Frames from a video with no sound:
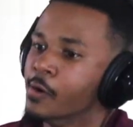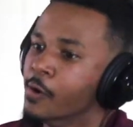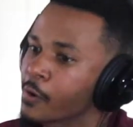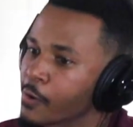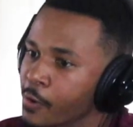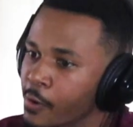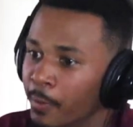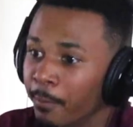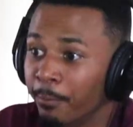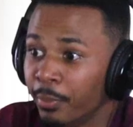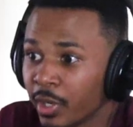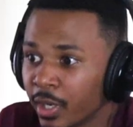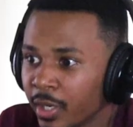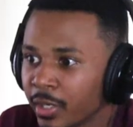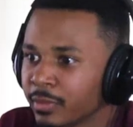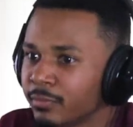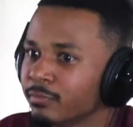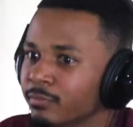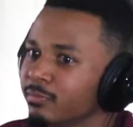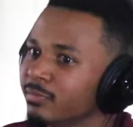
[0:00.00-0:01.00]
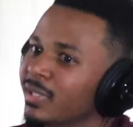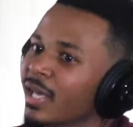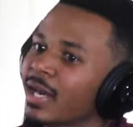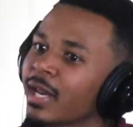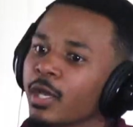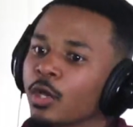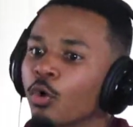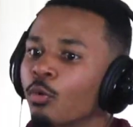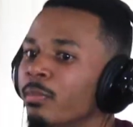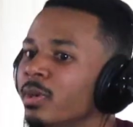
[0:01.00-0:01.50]
Um, but that
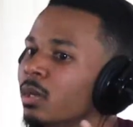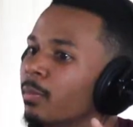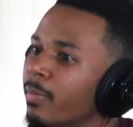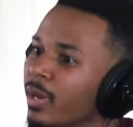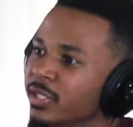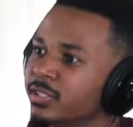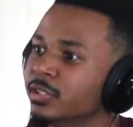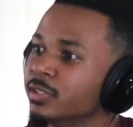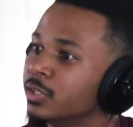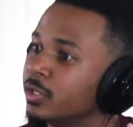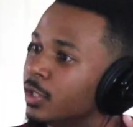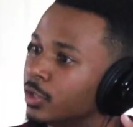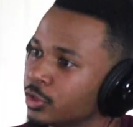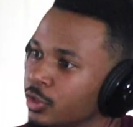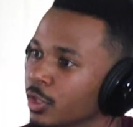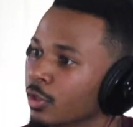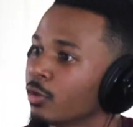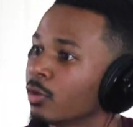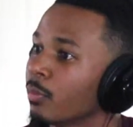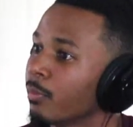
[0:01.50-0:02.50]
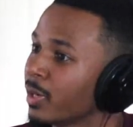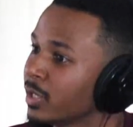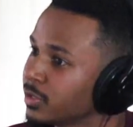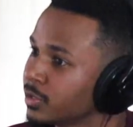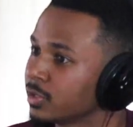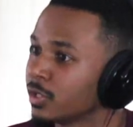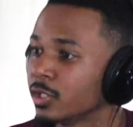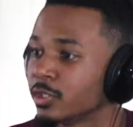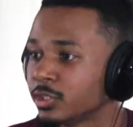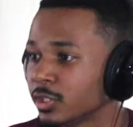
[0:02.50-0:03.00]
ain't gonna be the basis of your channel. The
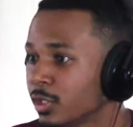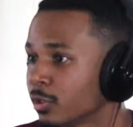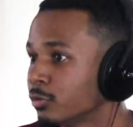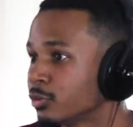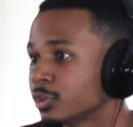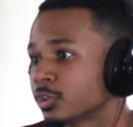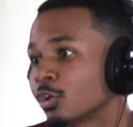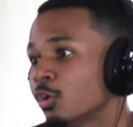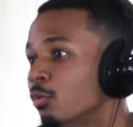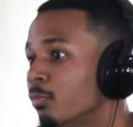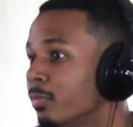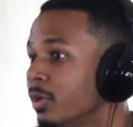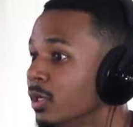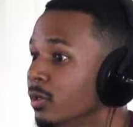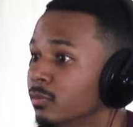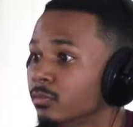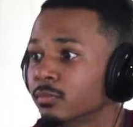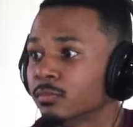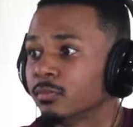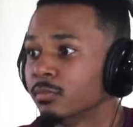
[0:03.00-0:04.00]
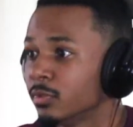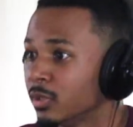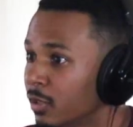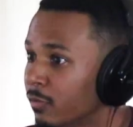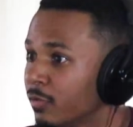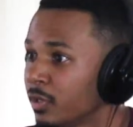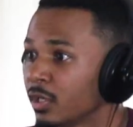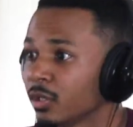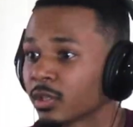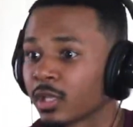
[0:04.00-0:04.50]
basis of your channel just gonna be
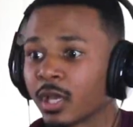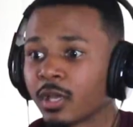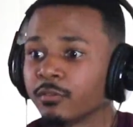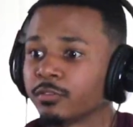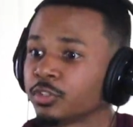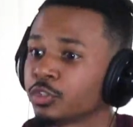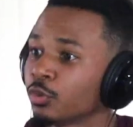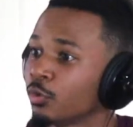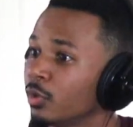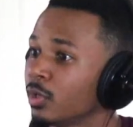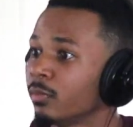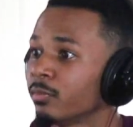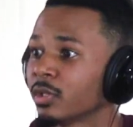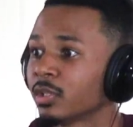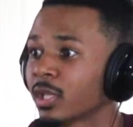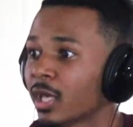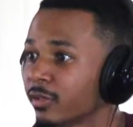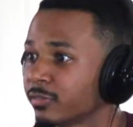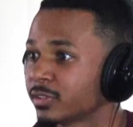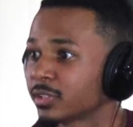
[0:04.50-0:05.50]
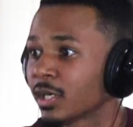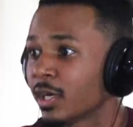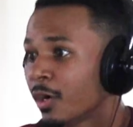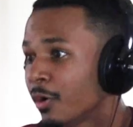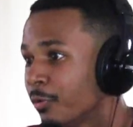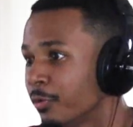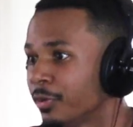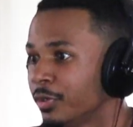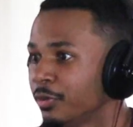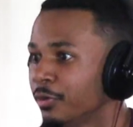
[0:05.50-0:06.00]
living your life, showing them the
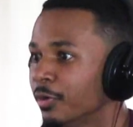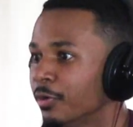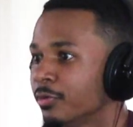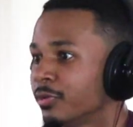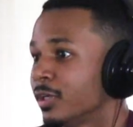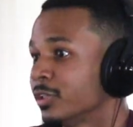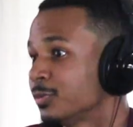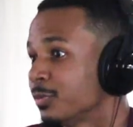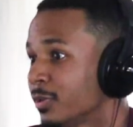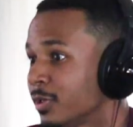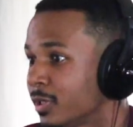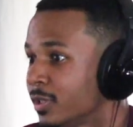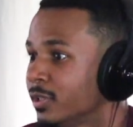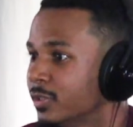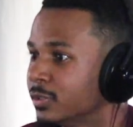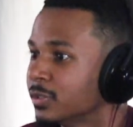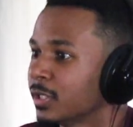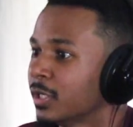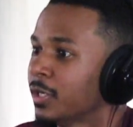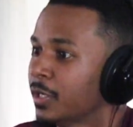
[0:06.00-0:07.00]
lifestyle, and you know, that's what it is.